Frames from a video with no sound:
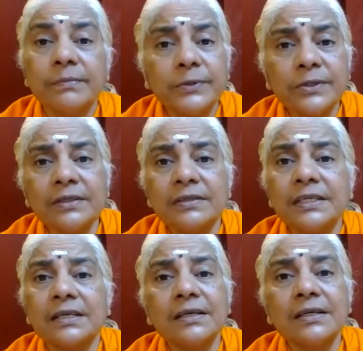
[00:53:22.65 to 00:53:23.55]
both
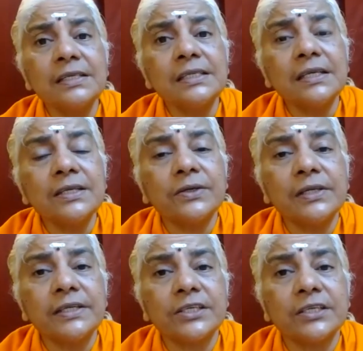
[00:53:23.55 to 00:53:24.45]
darkness and
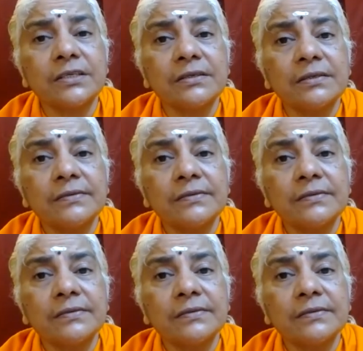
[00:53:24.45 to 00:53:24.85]
knowledge.